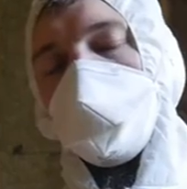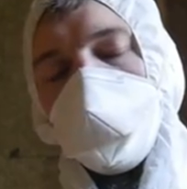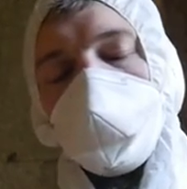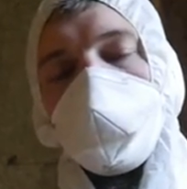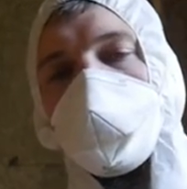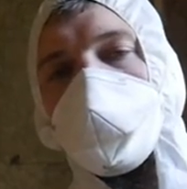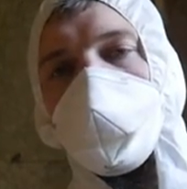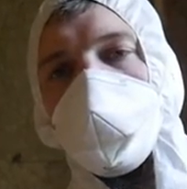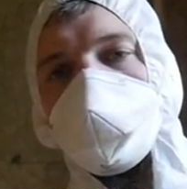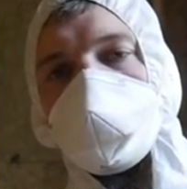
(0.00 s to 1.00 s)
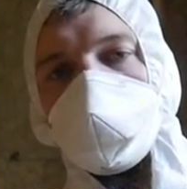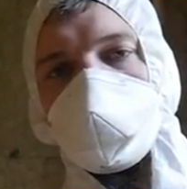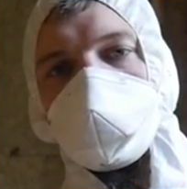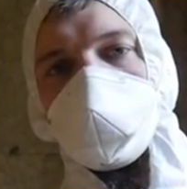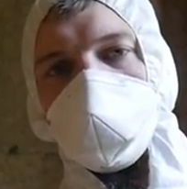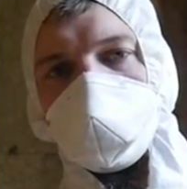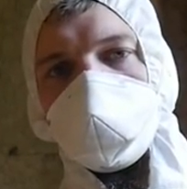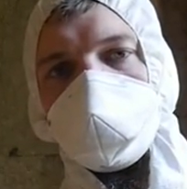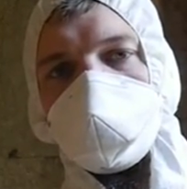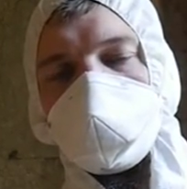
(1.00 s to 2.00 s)
Anyway, I'm done sweating
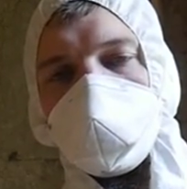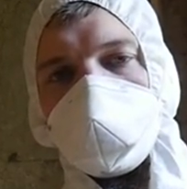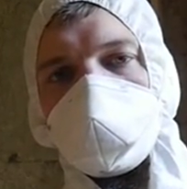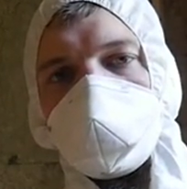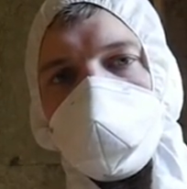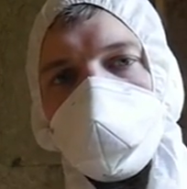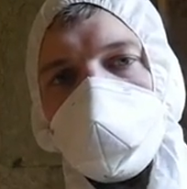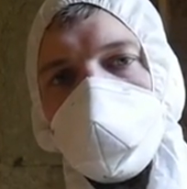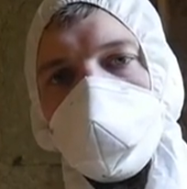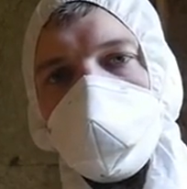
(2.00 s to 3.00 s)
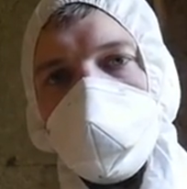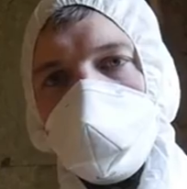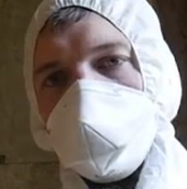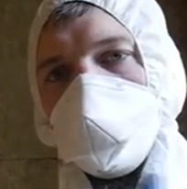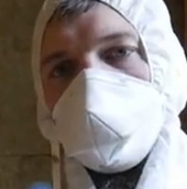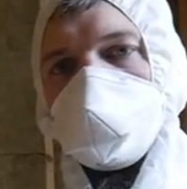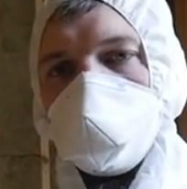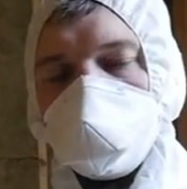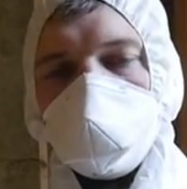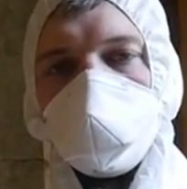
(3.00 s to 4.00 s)
in this thing, so let me go uh,
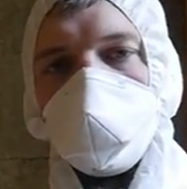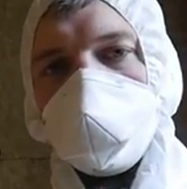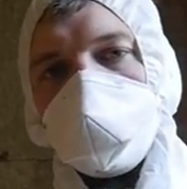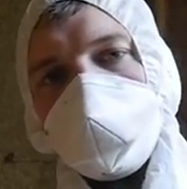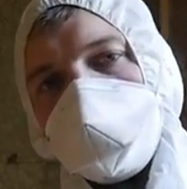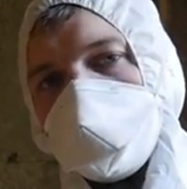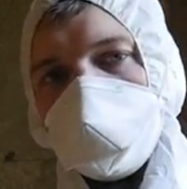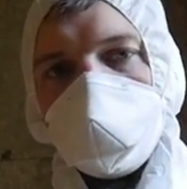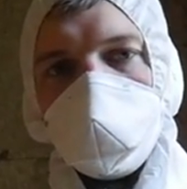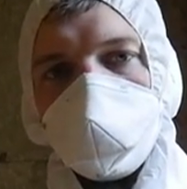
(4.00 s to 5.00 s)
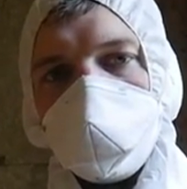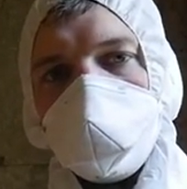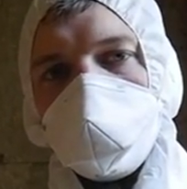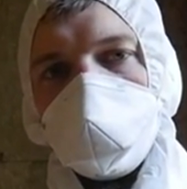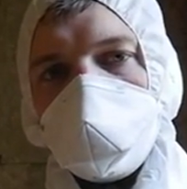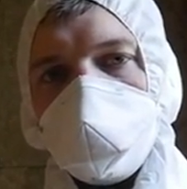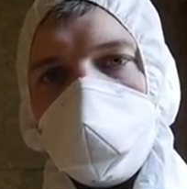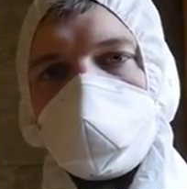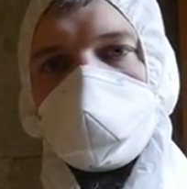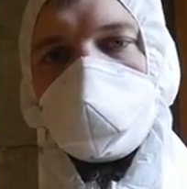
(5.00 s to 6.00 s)
sweep the floor, get cleaned up, and I'll come
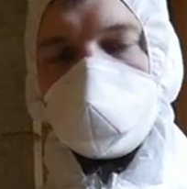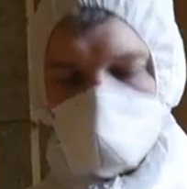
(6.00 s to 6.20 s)
back to you.